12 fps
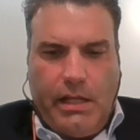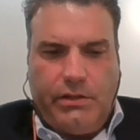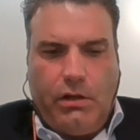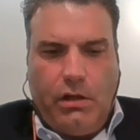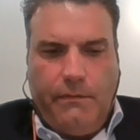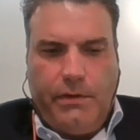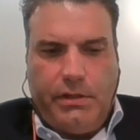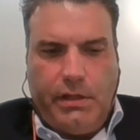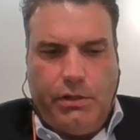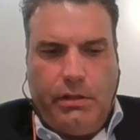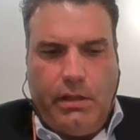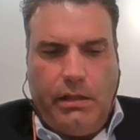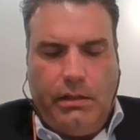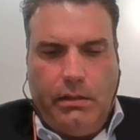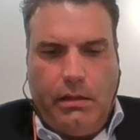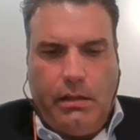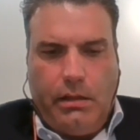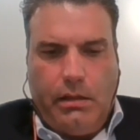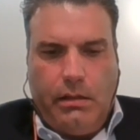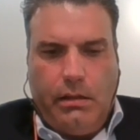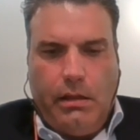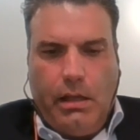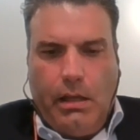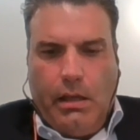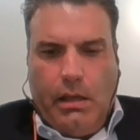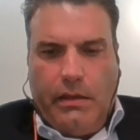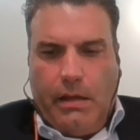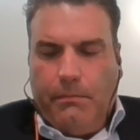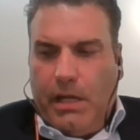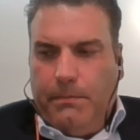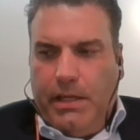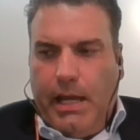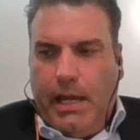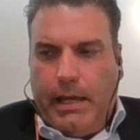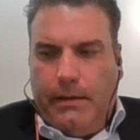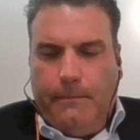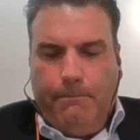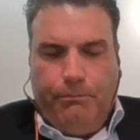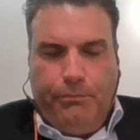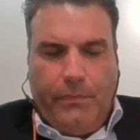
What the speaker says: that's a conversation that that might be had.